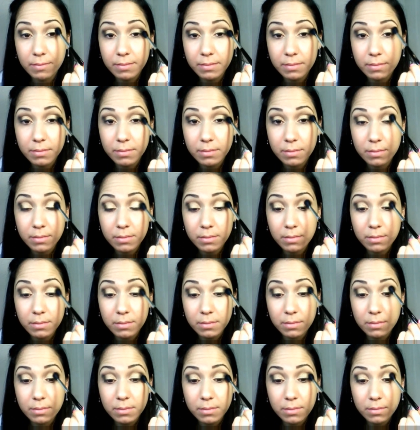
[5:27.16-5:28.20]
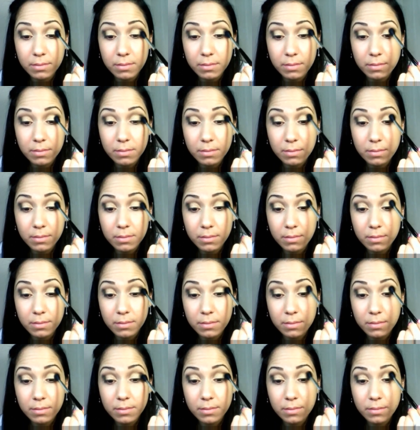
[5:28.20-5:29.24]

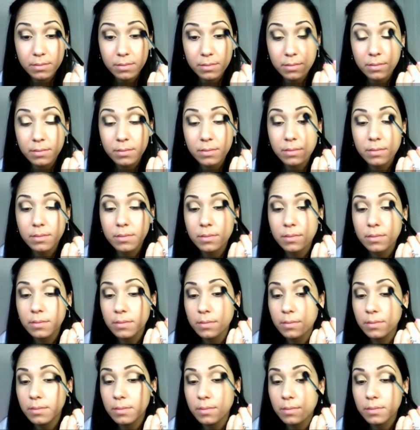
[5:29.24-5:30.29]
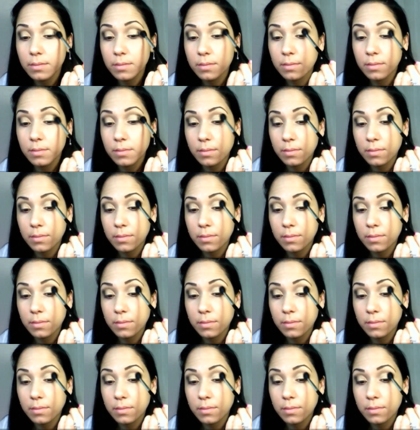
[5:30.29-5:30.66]
Nobody speaks.